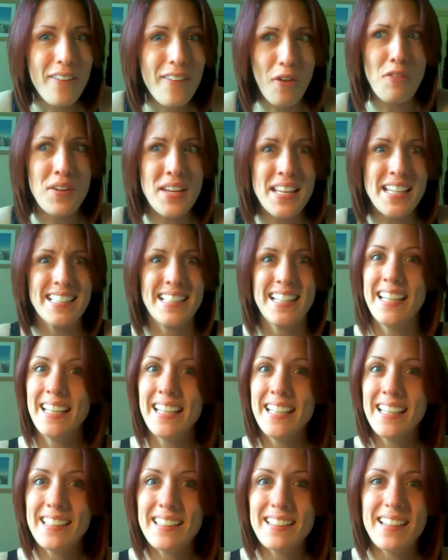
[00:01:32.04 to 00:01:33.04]

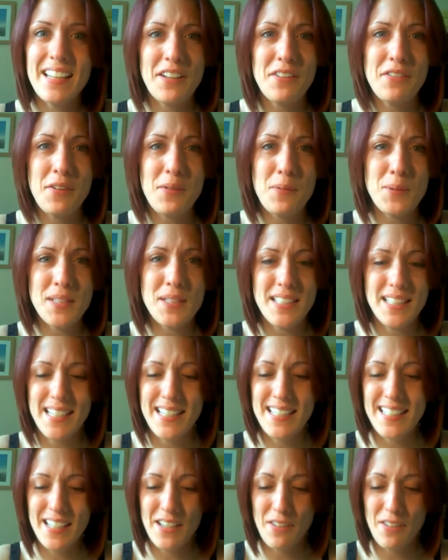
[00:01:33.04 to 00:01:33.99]
Obviously, if it was seen,